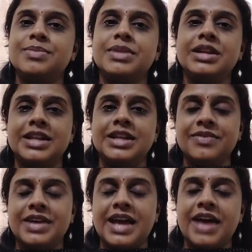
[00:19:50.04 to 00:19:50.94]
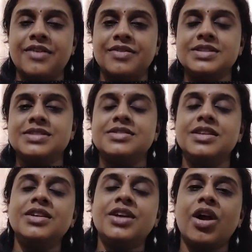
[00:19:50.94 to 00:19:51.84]
similarly, we have
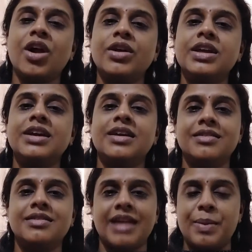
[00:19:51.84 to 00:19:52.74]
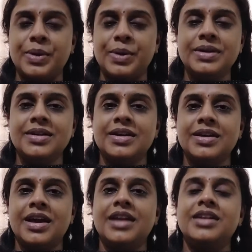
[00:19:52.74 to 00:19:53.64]
synchronic grammar
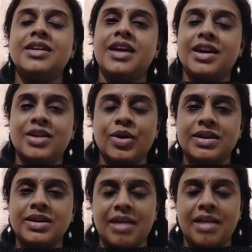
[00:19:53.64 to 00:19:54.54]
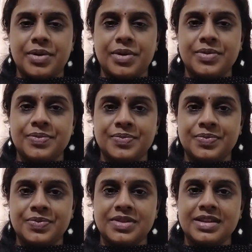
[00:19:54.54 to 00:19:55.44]
and diachronic grammar.
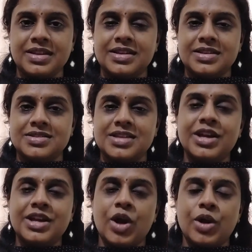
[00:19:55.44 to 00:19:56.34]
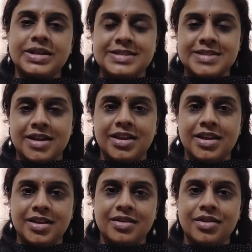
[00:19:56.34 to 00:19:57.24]
synchronic
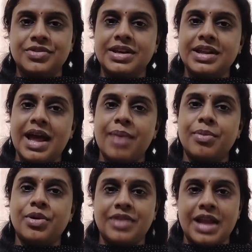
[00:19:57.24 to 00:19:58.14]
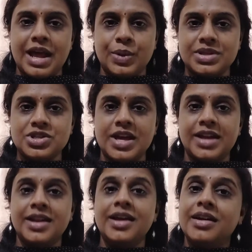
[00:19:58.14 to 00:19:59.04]
study of the grammar of a language
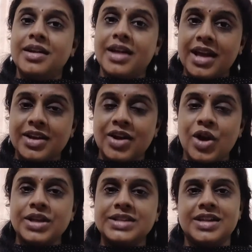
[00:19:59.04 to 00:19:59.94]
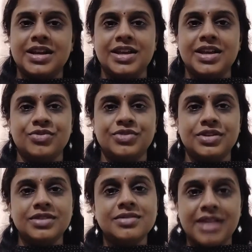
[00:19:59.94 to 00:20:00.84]
and diachronic study
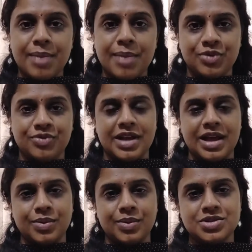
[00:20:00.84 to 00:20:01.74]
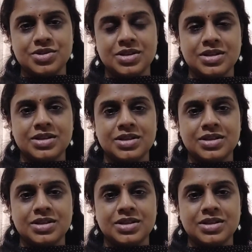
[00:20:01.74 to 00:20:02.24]
of the grammar of a language.